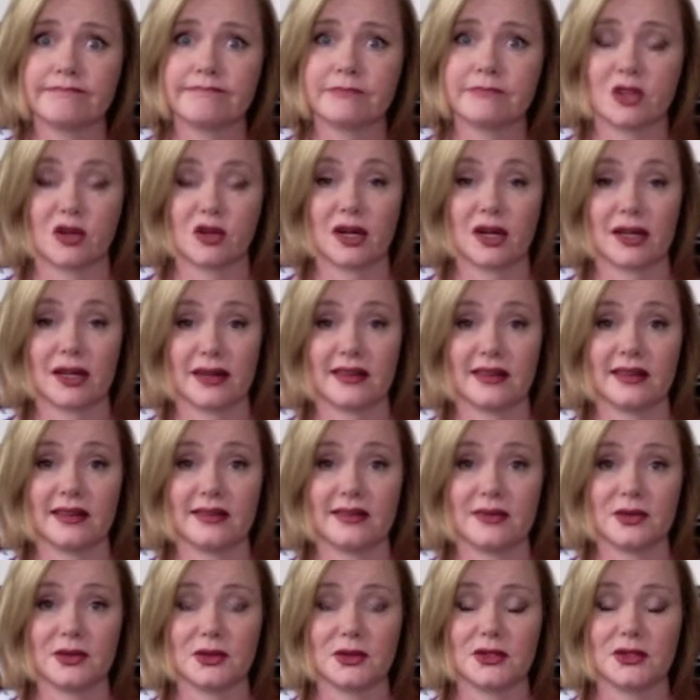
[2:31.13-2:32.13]
Great, huh?
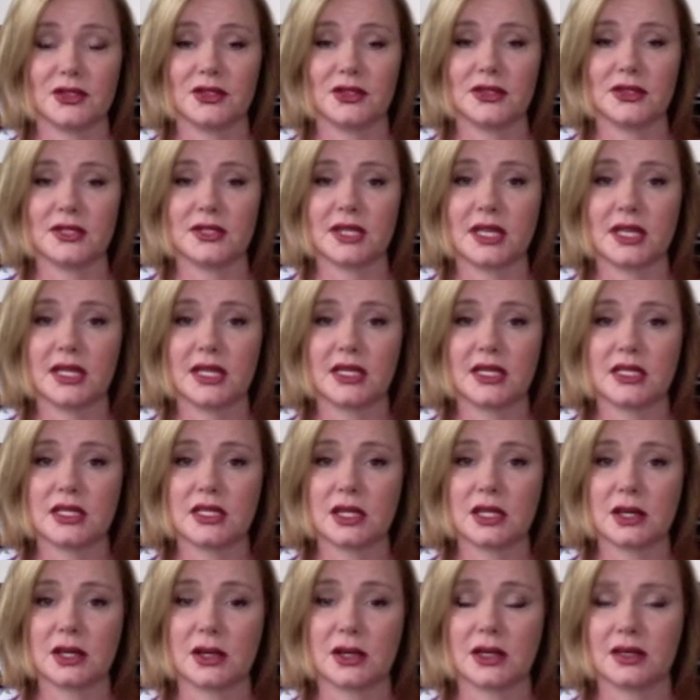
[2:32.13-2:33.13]
Good news.
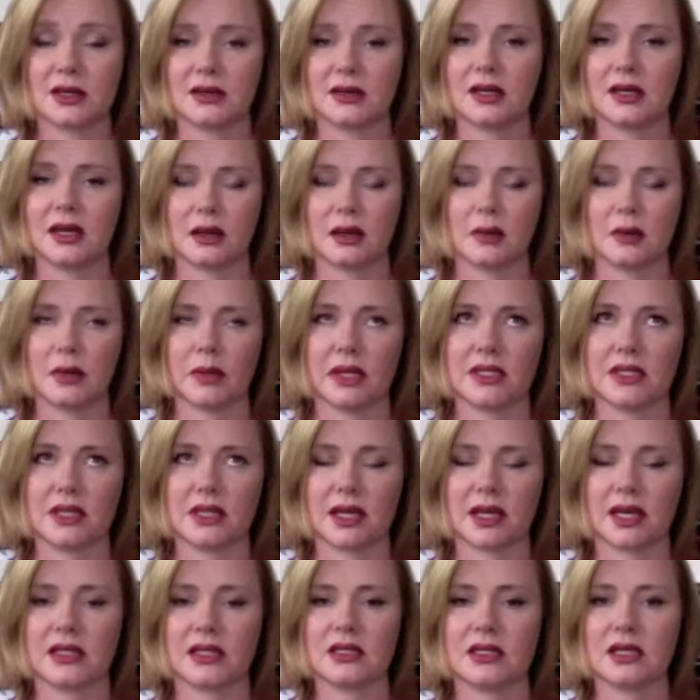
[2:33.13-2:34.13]
So, yeah, I'm being
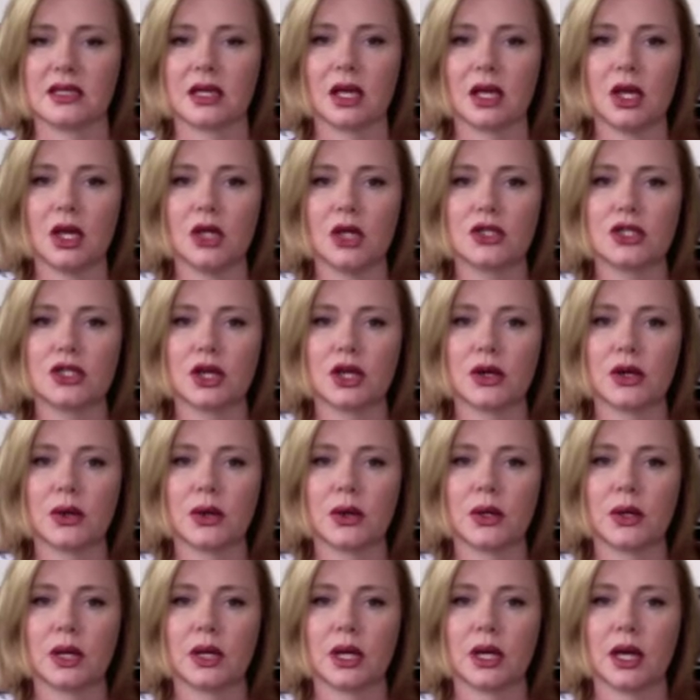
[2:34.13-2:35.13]
sarcastic. So,
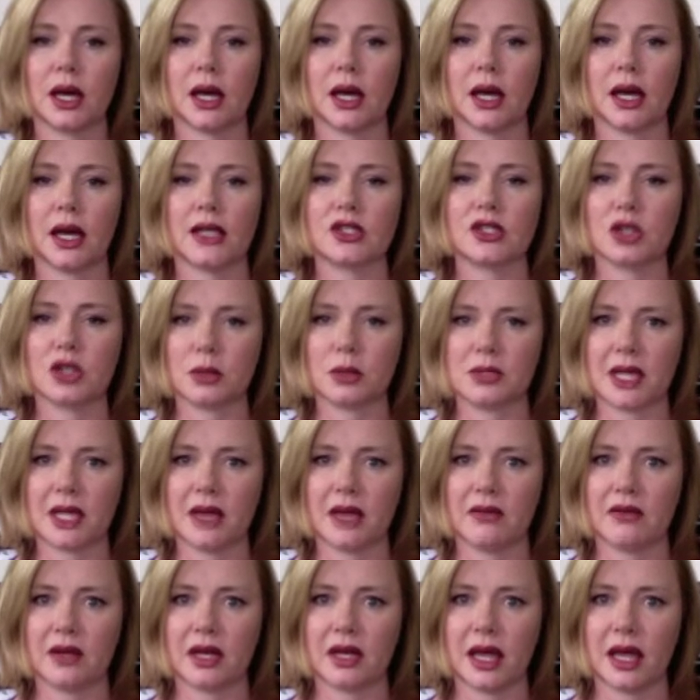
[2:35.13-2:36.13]
I stopped to
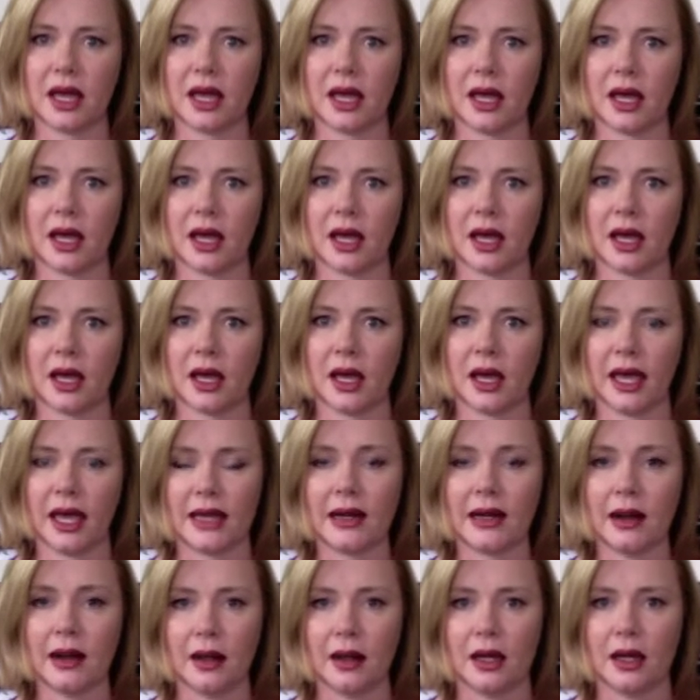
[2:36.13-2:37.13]
have
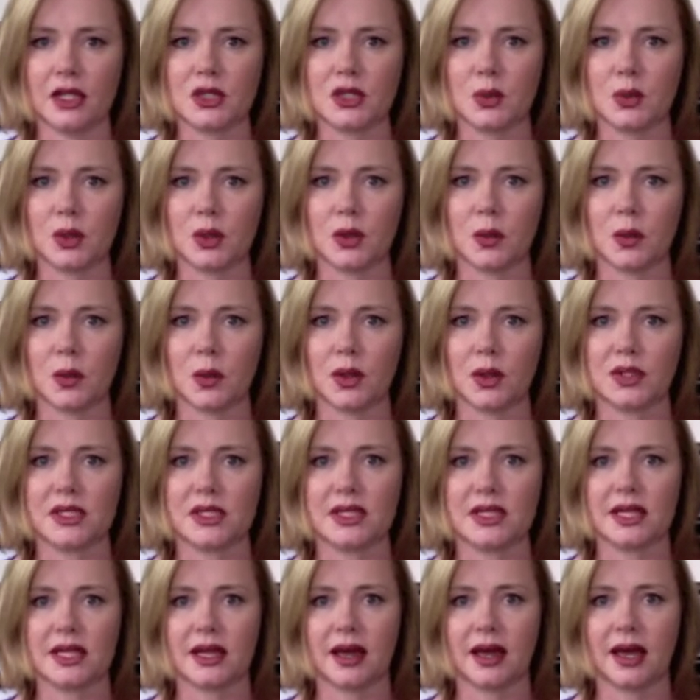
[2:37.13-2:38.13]
analyse what it was
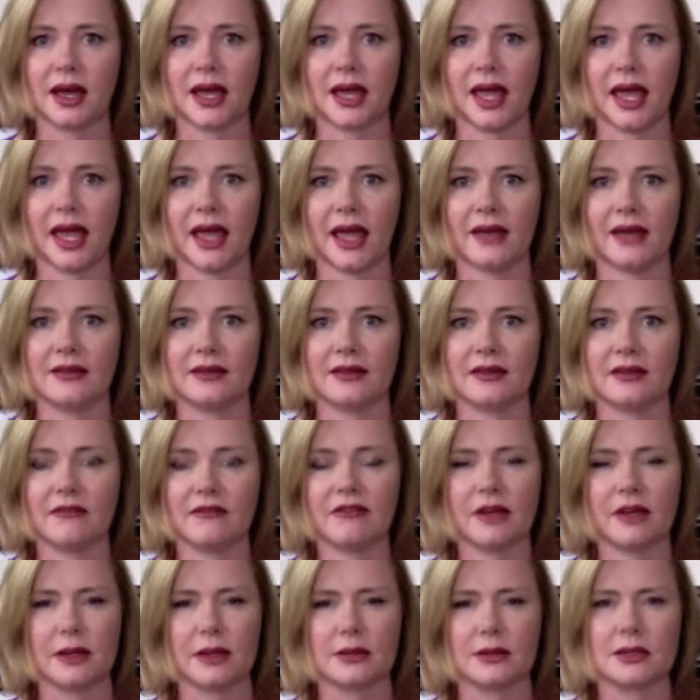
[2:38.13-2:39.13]
that I had
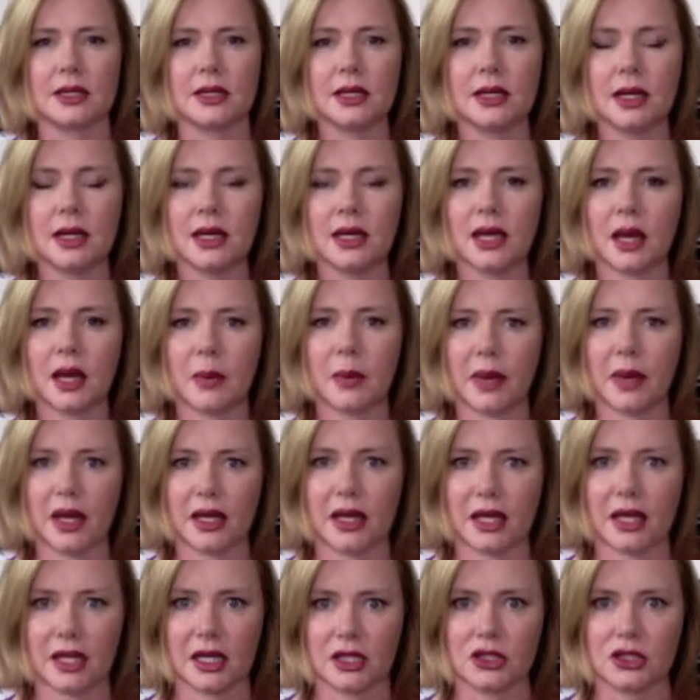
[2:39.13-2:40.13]
felt about
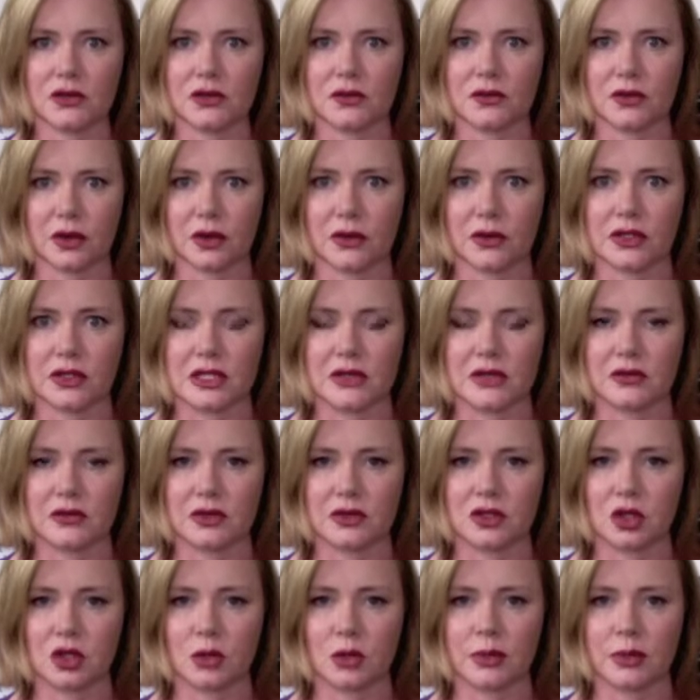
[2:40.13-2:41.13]
each of those
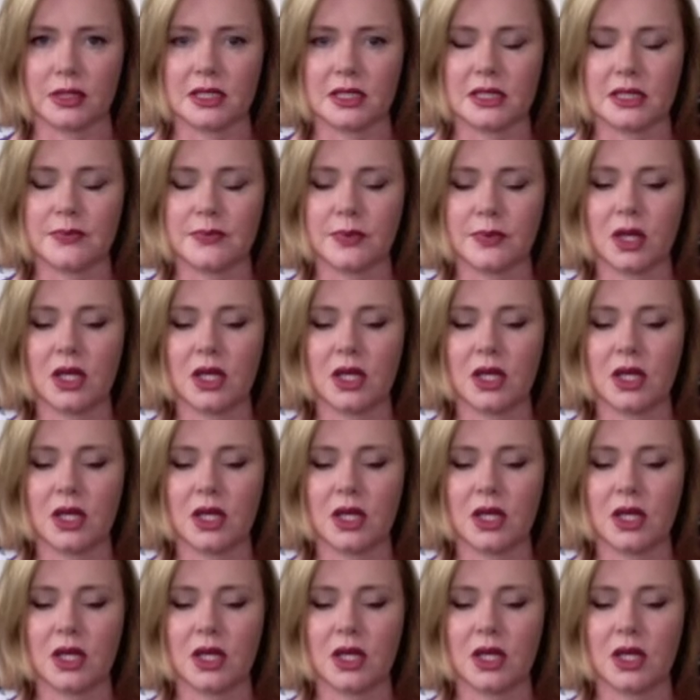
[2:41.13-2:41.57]
different topics.